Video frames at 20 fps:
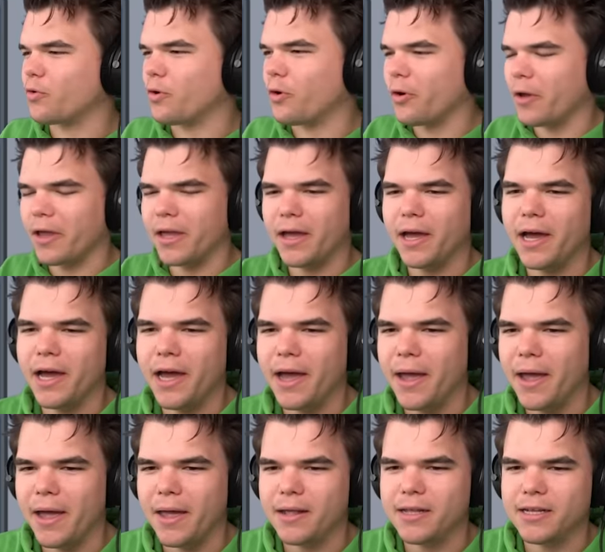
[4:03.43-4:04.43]
throwing
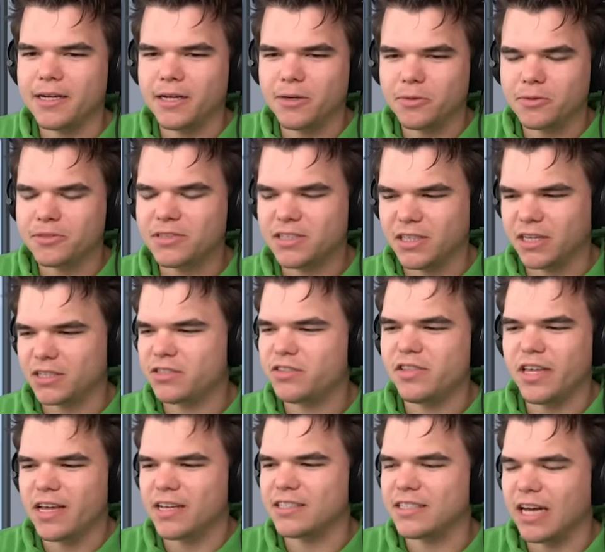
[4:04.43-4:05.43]
uh you know sus
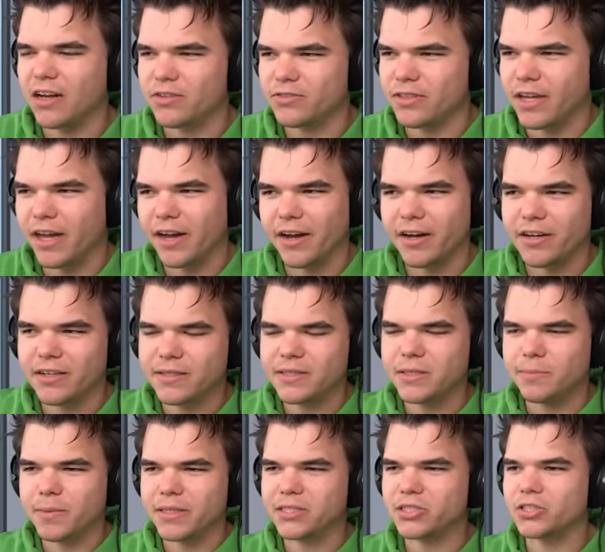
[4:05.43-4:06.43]
things out there.
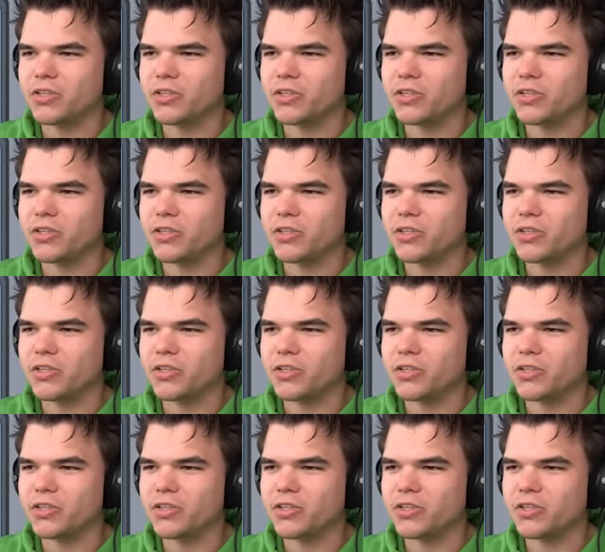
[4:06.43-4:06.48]
It's a bit